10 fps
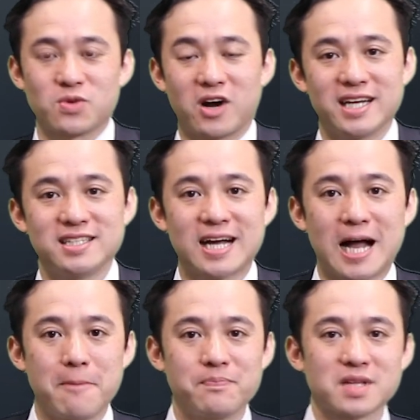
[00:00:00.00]
right.
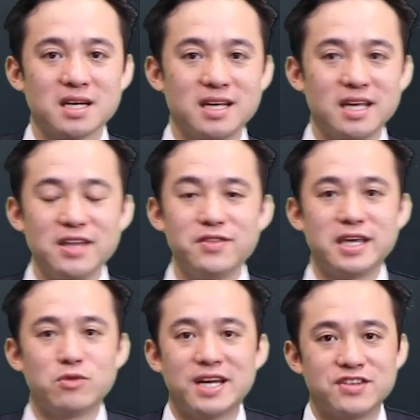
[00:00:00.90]
In
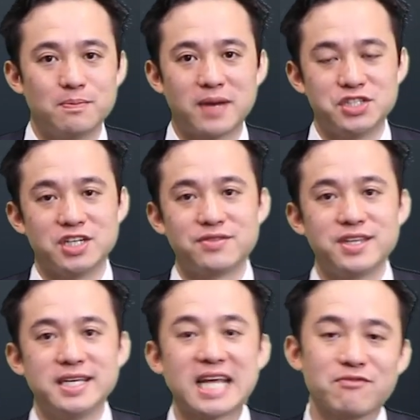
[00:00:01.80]
the recent budget,
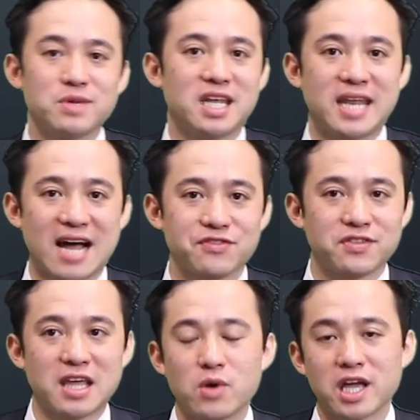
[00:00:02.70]
the government announced
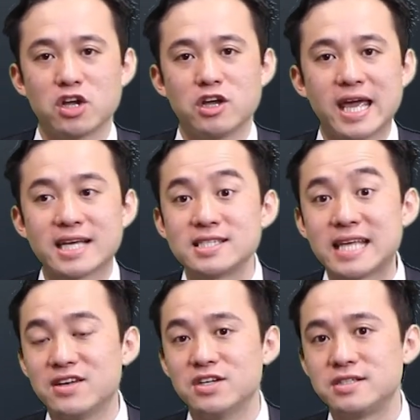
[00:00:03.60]
that they were going to
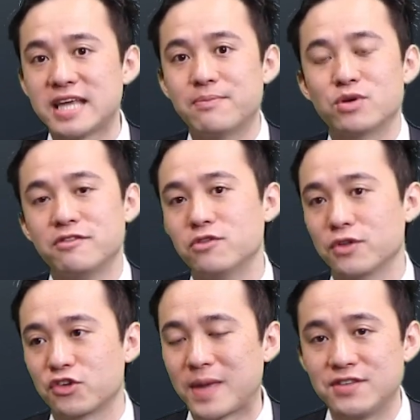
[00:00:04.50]
extend temporary
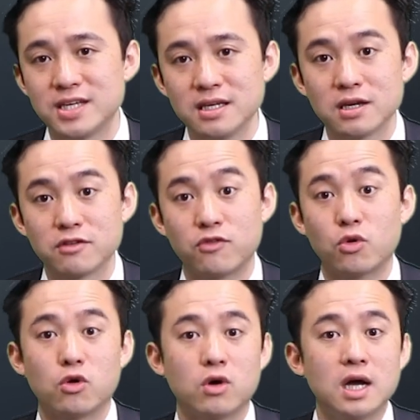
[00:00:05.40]
full expensing
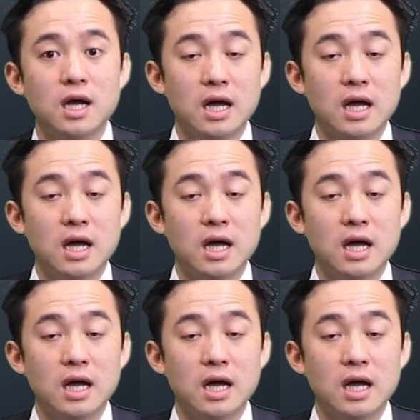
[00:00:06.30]
for